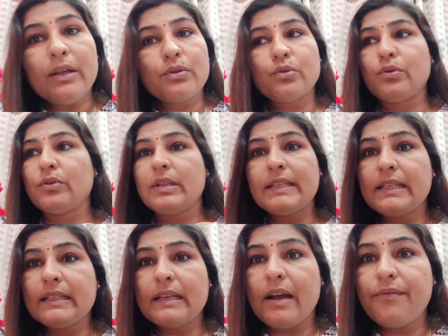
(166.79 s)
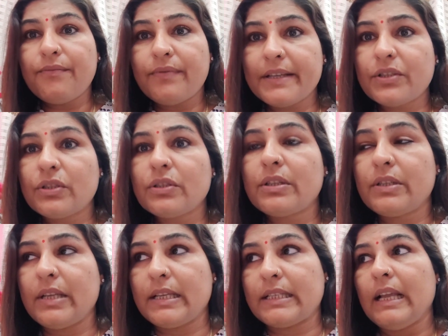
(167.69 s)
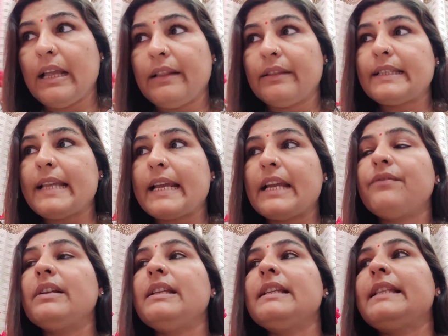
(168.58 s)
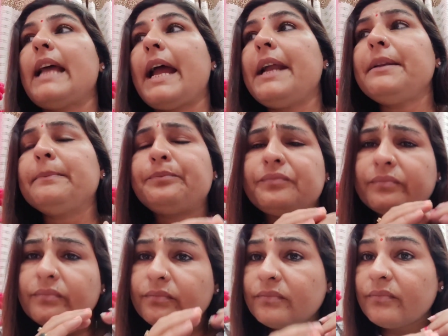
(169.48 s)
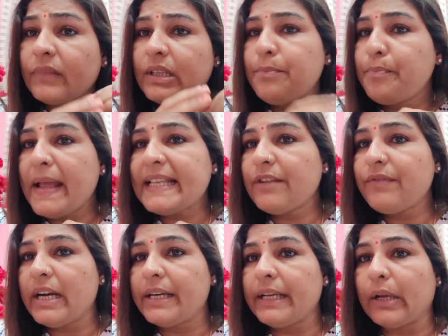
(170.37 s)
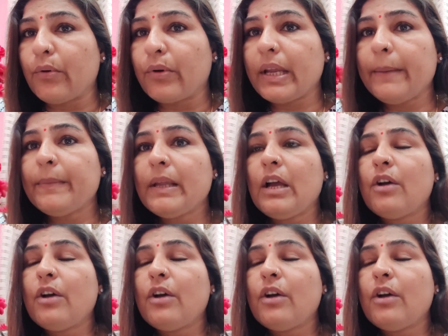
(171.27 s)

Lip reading: So this is our first tips. The second one is that passive learning, okay.